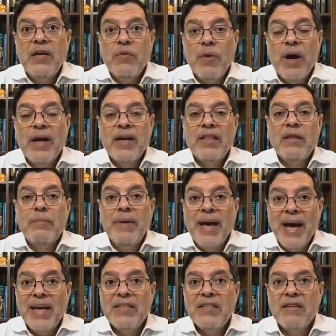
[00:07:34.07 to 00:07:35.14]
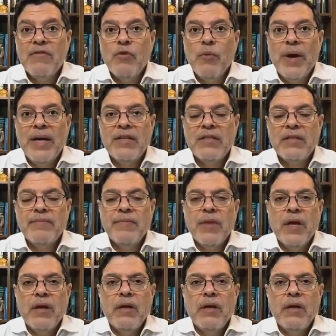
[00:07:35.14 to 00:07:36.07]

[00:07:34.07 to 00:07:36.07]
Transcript: Iran at the behest of the West.